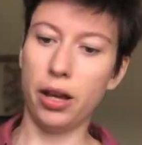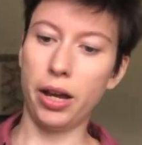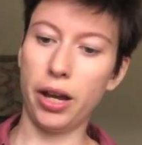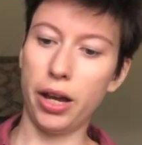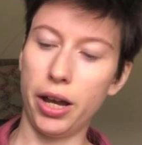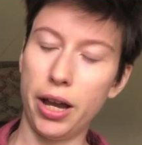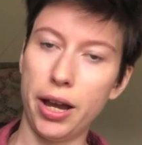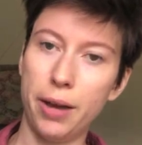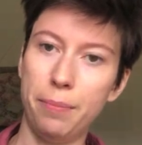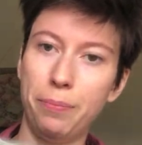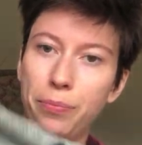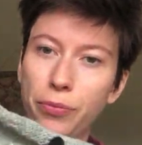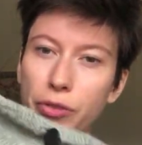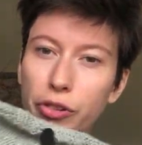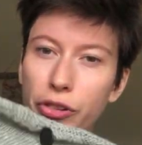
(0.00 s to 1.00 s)

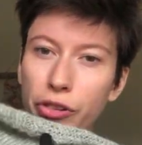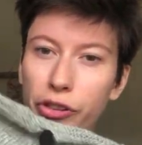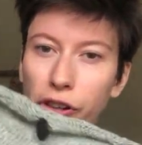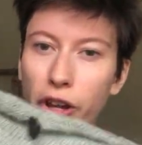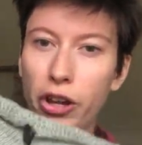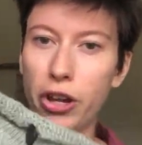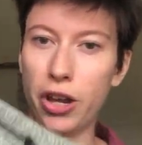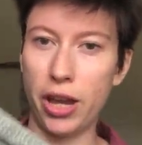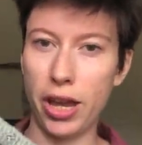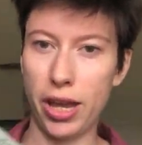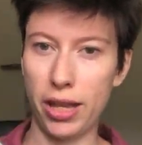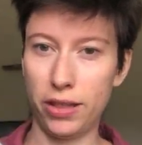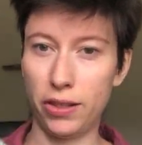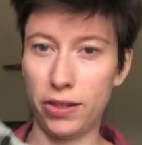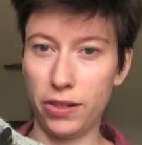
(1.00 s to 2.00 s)
So
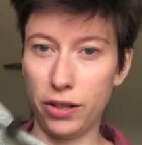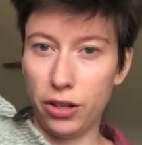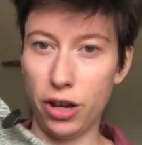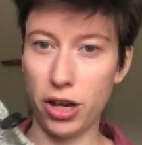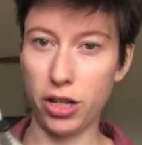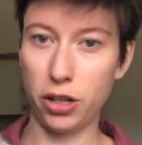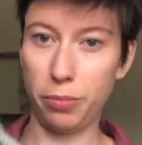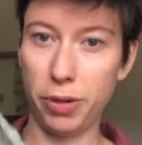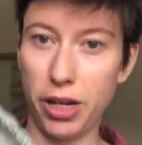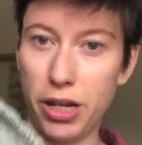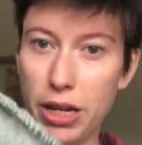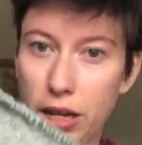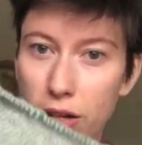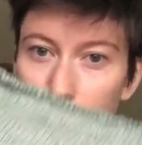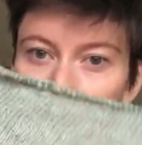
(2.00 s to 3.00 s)
it's going to
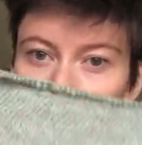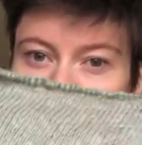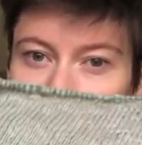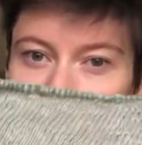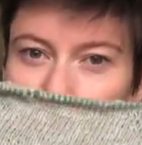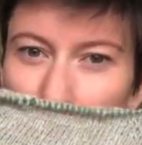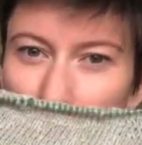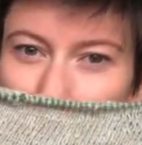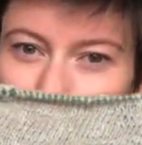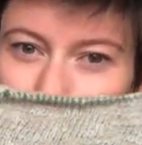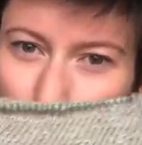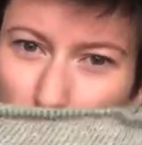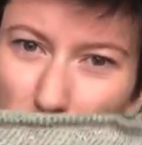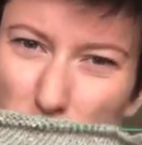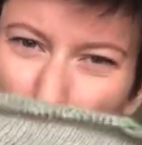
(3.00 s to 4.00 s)
be a sort of t-shirt,
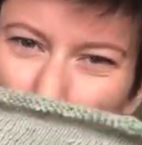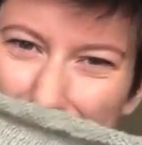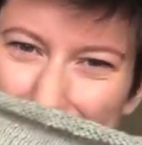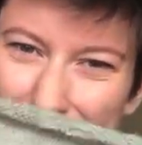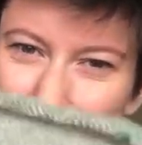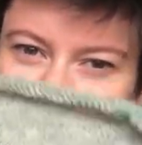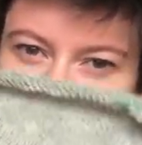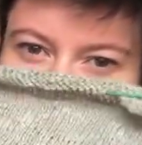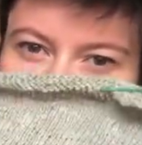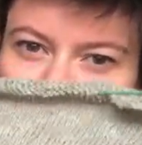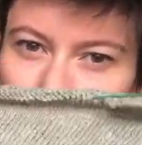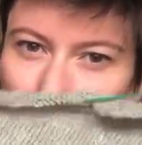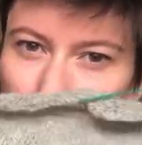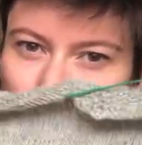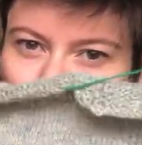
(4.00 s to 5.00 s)
well, not really a
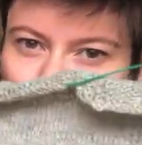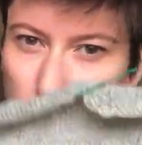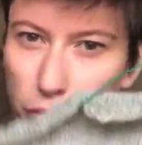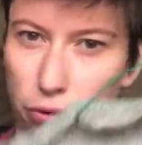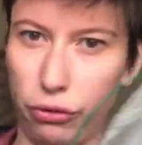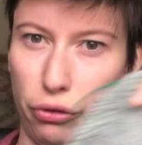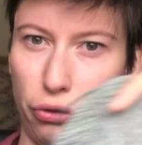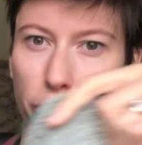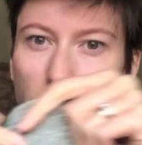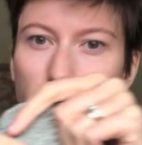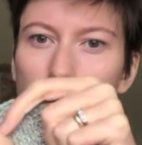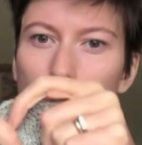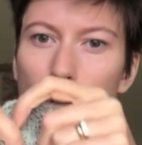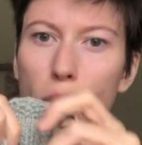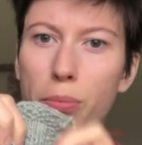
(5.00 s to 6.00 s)
t-shirt, a sort of
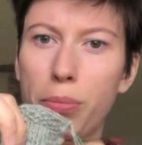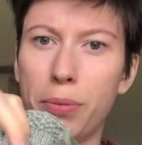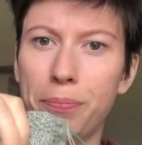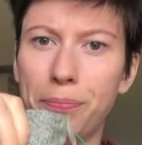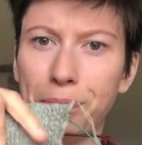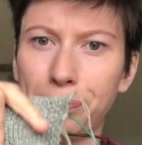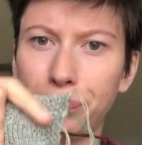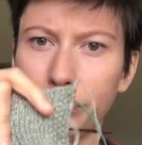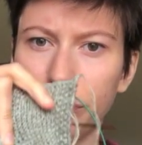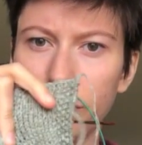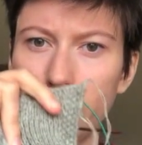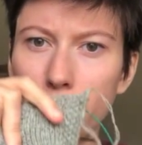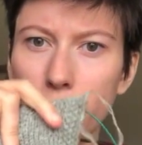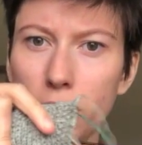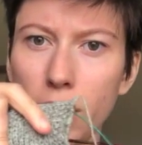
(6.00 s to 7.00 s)
top
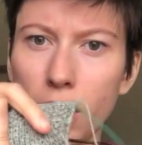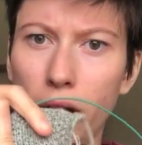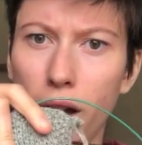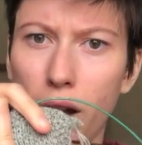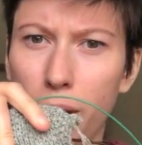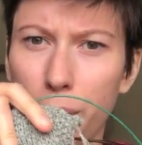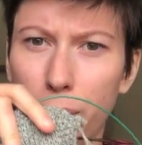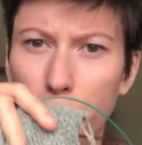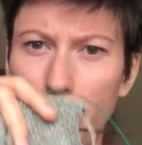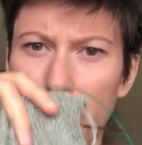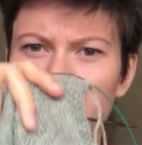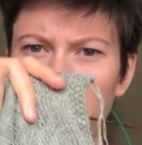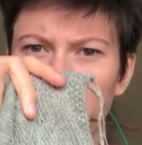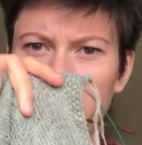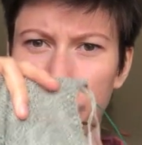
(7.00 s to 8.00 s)

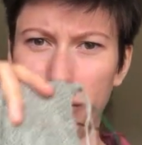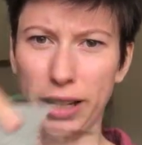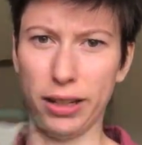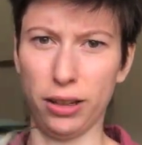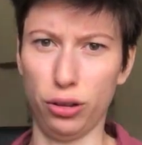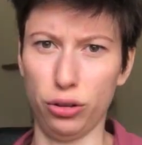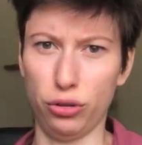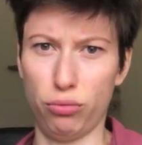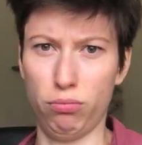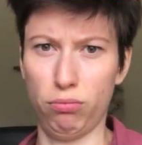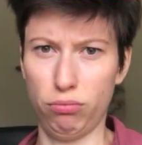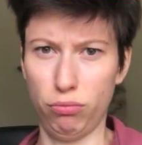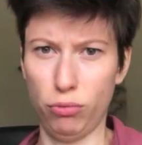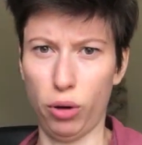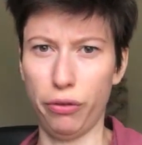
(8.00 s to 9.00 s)
with sort of little
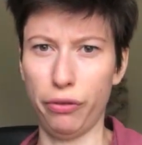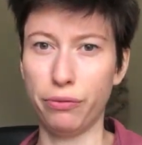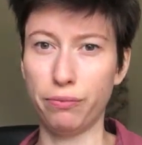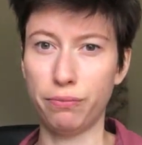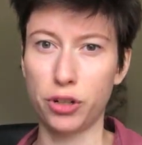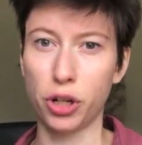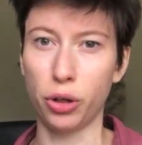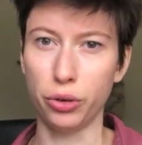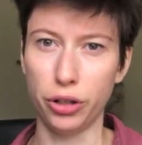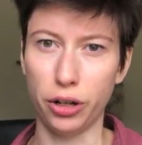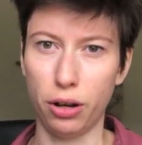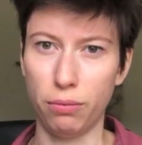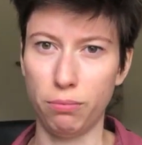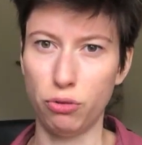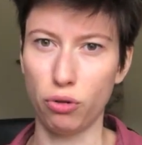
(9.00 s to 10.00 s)

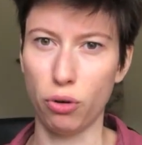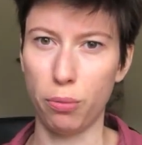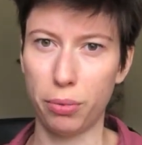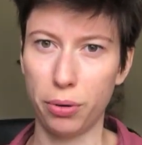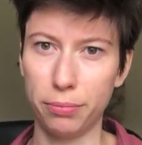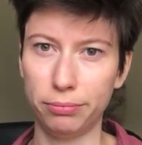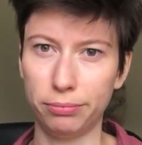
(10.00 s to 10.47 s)
off-shoulder drop